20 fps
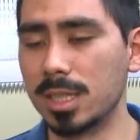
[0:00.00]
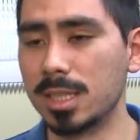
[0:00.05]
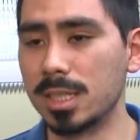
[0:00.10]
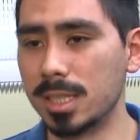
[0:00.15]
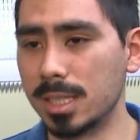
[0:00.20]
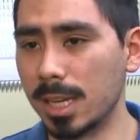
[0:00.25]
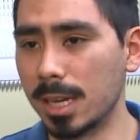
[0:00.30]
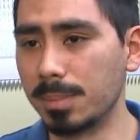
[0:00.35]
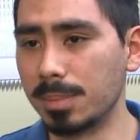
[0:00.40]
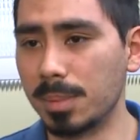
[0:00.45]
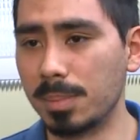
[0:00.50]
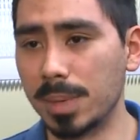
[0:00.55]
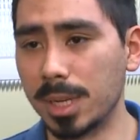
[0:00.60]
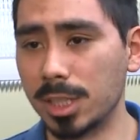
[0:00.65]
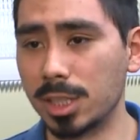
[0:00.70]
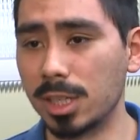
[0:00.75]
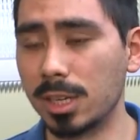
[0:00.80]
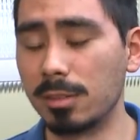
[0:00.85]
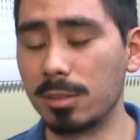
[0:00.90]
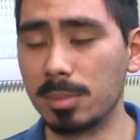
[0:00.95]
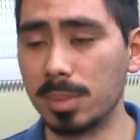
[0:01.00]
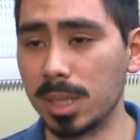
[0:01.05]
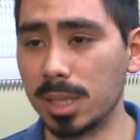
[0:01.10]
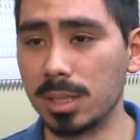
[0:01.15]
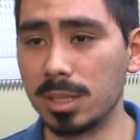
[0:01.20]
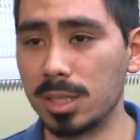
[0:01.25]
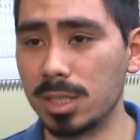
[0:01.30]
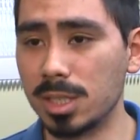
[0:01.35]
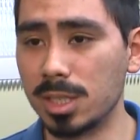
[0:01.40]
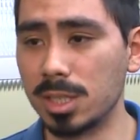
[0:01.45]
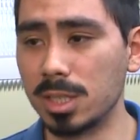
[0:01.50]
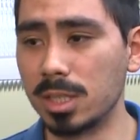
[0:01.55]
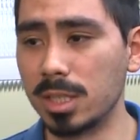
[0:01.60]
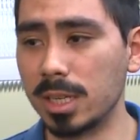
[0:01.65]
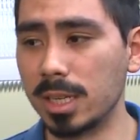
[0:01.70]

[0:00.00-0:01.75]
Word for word: step to make sure everybody understood.